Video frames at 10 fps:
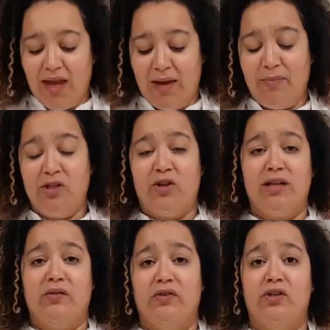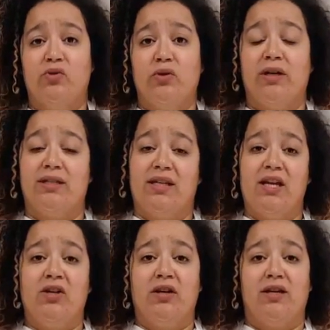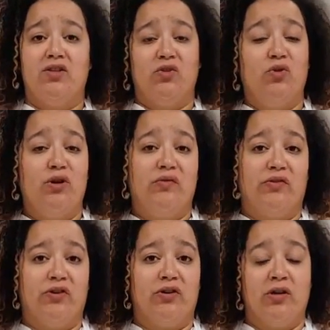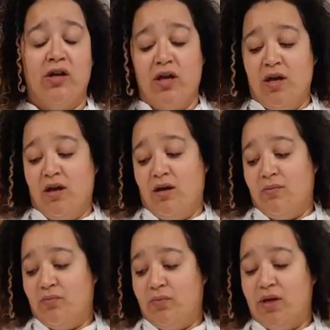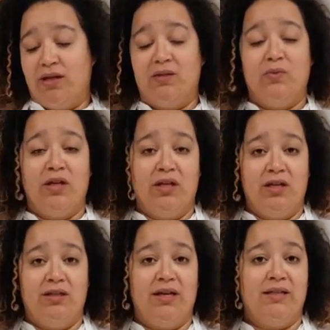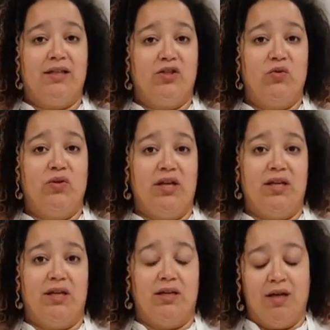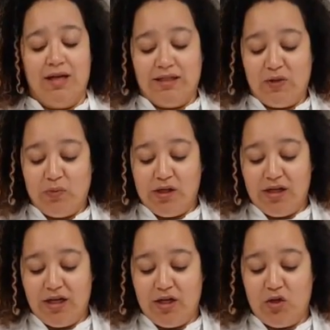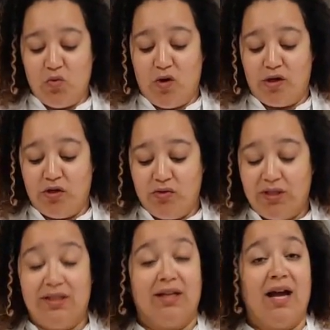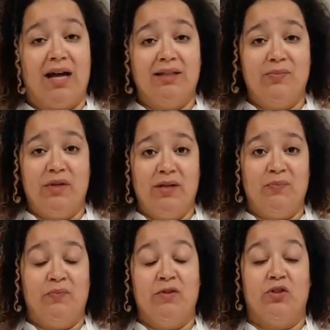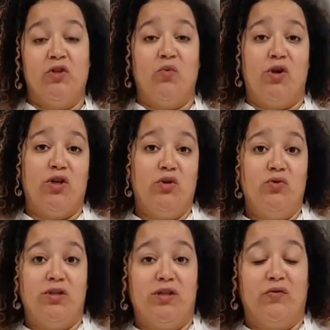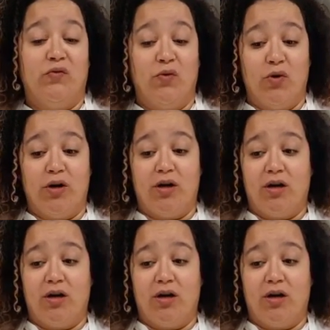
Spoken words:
and be transferred to a container and stored for as many days as you need it. Typically, you want to use it as a condiment, so you want to use it for,